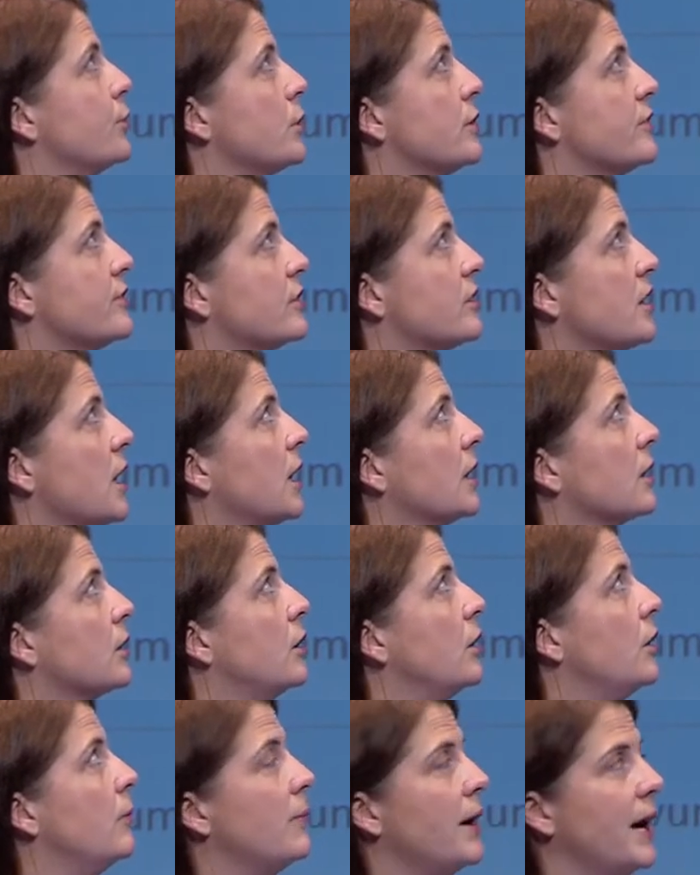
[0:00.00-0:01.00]
Deutsche
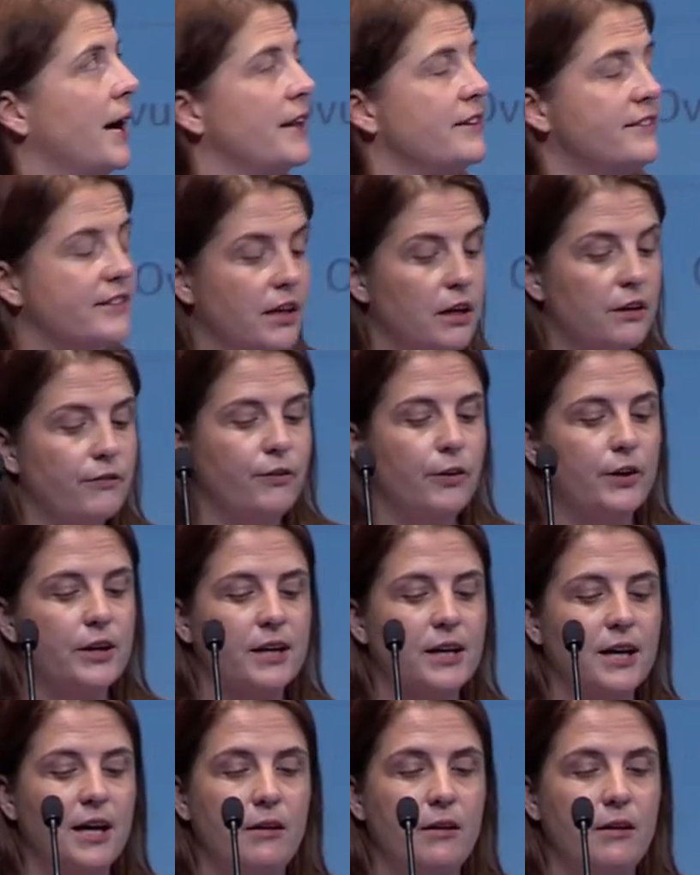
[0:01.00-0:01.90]
Telekom and Telefonica